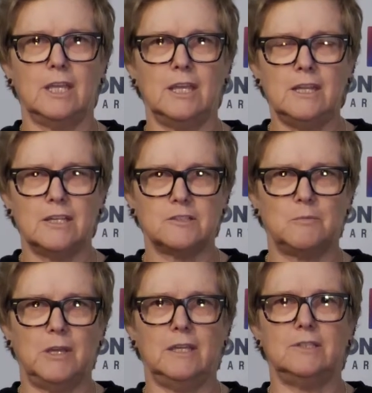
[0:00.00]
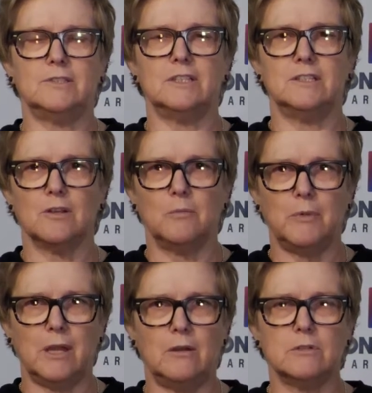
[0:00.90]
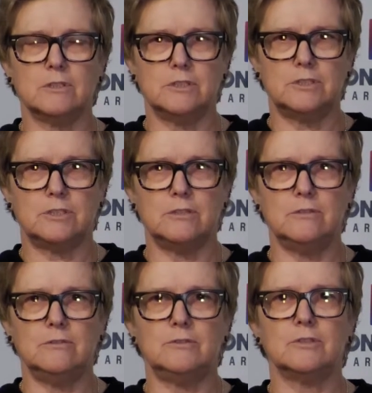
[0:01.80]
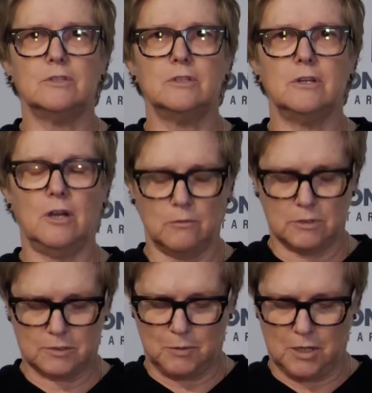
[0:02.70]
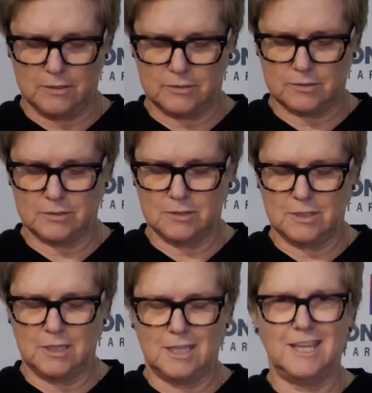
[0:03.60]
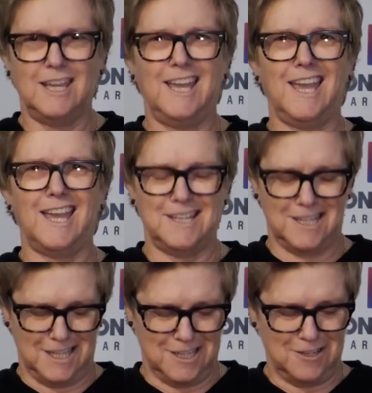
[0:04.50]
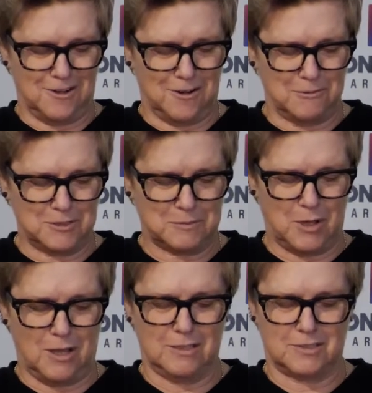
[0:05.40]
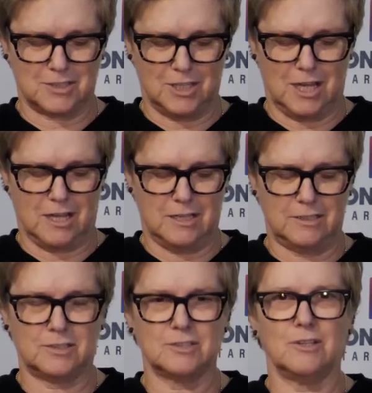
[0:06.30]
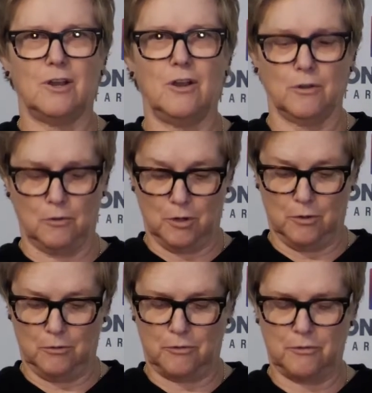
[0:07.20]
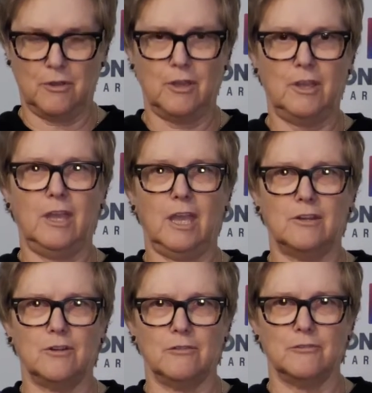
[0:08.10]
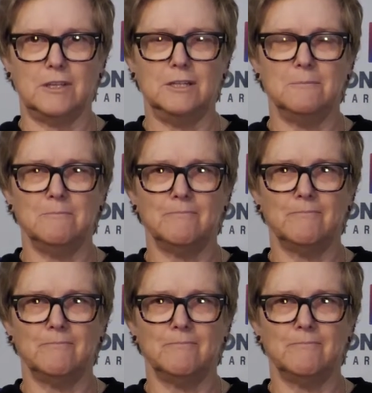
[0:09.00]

In that space is our power to choose our response. And in our response lies our growth and our freedom.